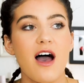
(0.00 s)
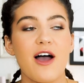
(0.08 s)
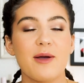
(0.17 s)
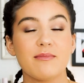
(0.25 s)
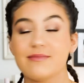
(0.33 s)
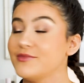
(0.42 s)

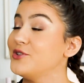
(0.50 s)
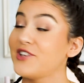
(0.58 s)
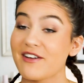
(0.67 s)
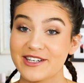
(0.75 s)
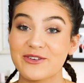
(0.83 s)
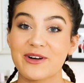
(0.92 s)

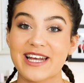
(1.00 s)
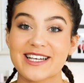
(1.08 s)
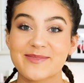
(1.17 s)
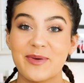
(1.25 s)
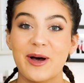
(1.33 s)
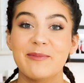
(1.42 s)
Definitely not an
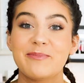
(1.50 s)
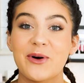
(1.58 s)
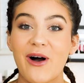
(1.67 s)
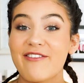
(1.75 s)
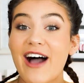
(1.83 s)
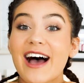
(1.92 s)
expert,
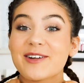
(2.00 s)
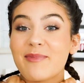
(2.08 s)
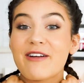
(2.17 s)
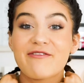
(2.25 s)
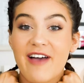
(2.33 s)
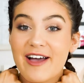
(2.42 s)
but I've had
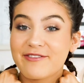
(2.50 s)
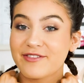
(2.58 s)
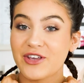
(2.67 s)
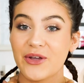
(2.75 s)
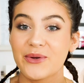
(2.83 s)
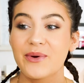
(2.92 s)
my fair
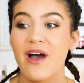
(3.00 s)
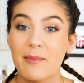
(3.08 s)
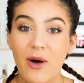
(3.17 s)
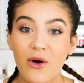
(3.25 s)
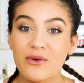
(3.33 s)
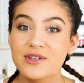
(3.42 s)
few. I'm
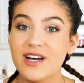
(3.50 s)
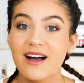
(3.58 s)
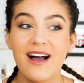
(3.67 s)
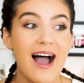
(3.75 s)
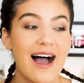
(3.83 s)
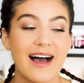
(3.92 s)

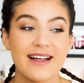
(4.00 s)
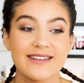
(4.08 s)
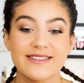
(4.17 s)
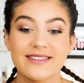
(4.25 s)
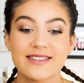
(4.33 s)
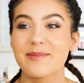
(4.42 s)
older
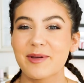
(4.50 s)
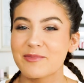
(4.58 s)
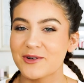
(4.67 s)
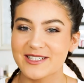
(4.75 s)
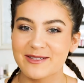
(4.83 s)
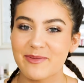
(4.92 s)
and a bit
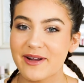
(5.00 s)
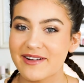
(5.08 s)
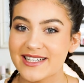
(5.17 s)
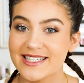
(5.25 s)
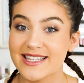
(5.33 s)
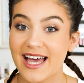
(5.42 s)
more
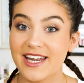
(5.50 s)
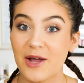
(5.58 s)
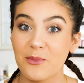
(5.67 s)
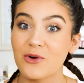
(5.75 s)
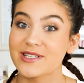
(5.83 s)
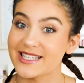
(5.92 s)
experienced than I
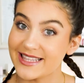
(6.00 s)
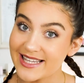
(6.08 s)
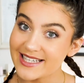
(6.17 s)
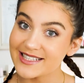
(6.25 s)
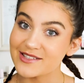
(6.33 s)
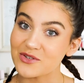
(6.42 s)
was in
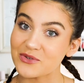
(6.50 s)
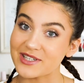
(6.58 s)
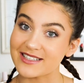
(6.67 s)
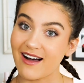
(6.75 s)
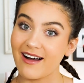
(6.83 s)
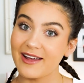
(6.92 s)
this story
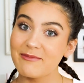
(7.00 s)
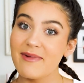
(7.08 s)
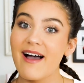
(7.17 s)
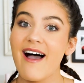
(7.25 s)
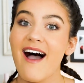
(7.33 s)
time.